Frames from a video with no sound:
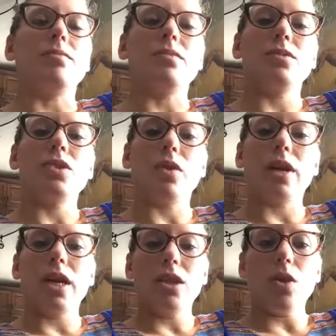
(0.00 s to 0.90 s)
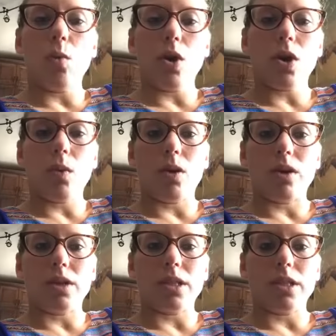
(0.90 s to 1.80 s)
so in the work
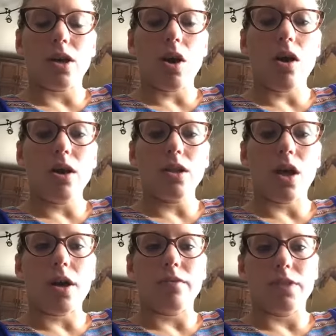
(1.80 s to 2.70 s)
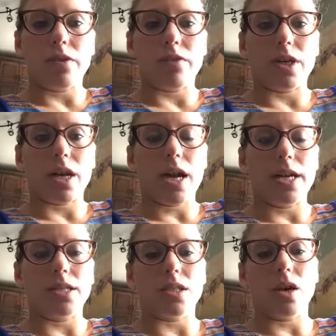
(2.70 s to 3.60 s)
world, there are a lot of different
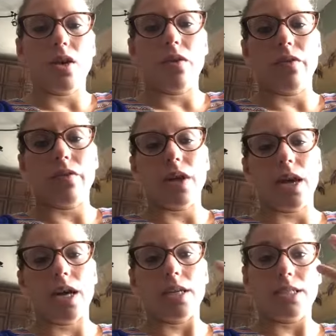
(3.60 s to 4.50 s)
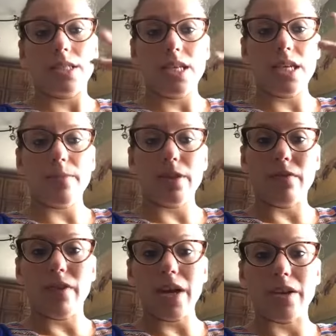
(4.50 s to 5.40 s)
kinds of team
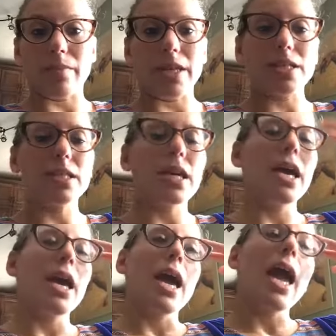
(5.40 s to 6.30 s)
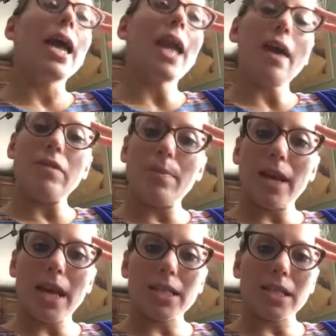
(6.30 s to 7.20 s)
environments, and
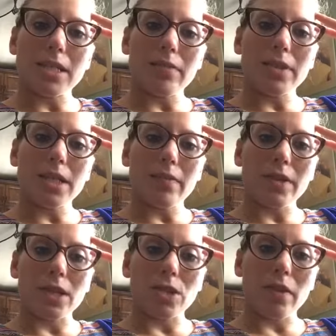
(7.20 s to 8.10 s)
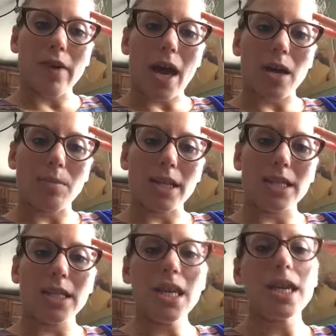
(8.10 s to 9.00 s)
everybody has a different definition of how to play
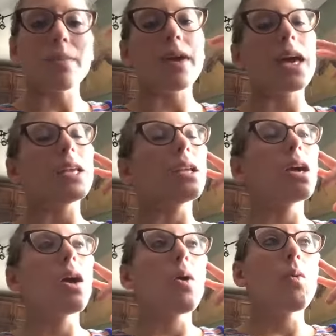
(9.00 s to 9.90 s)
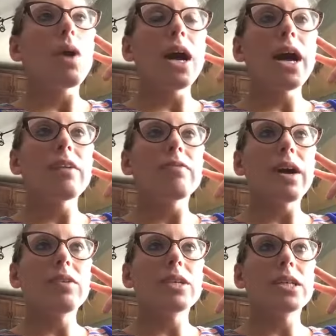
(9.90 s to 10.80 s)
team. And what I
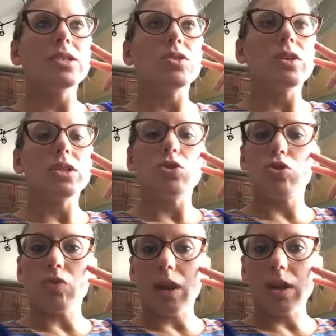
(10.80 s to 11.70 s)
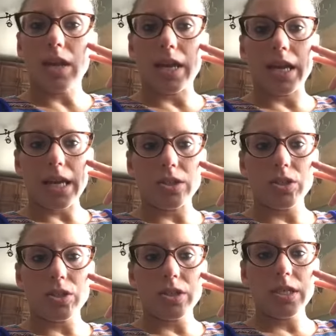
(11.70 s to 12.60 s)
found is you can struggle
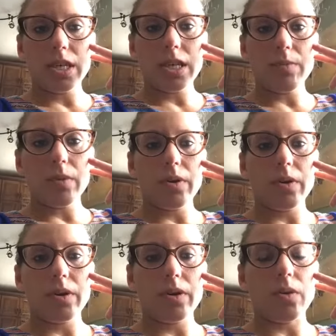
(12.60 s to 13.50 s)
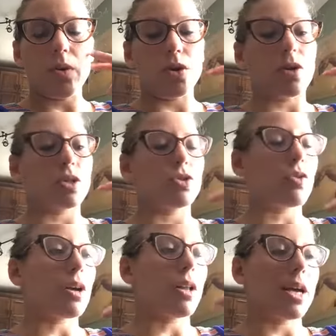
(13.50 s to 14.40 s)
against your team, or you can
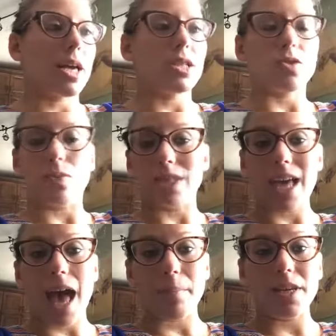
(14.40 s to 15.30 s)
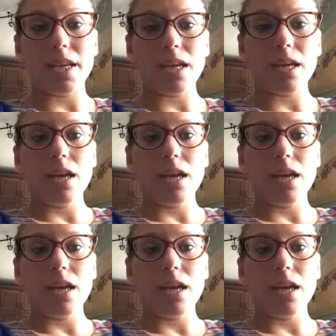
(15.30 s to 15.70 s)
struggle against what's happening,